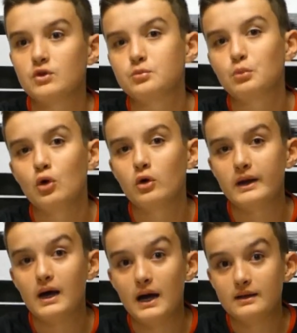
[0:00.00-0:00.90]
small
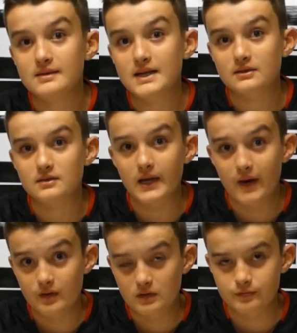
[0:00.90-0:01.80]
and hard to get to
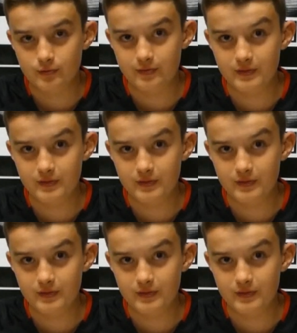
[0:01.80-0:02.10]
areas for